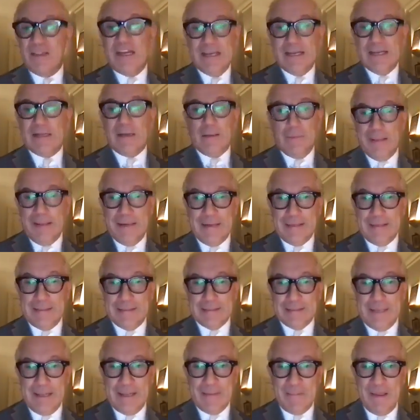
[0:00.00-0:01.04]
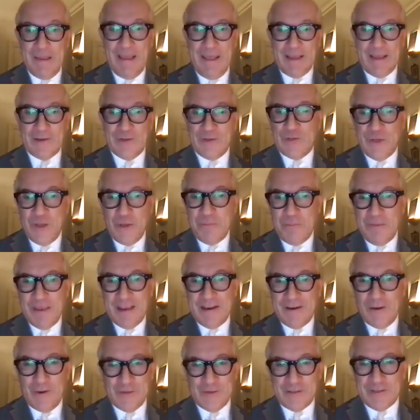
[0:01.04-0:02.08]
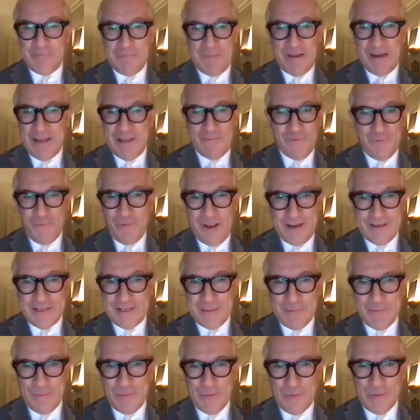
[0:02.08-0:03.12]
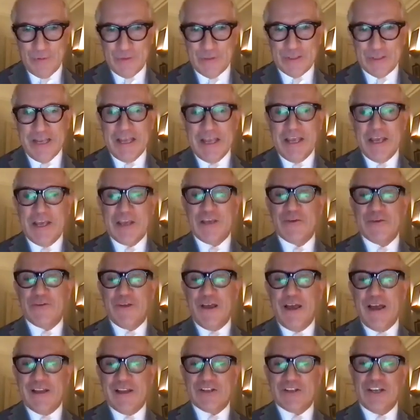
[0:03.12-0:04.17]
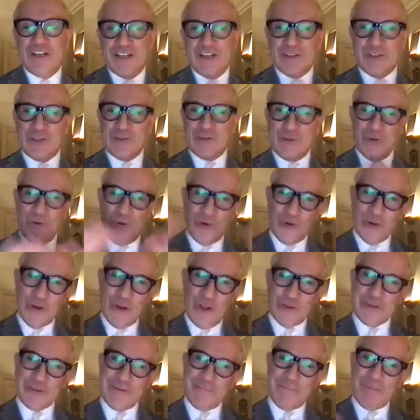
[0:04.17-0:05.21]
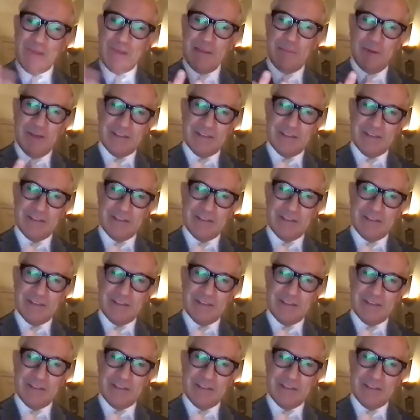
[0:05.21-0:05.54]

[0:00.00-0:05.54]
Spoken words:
little money that I make, because you don't make lots of money from writing books. You actually just draw lots of people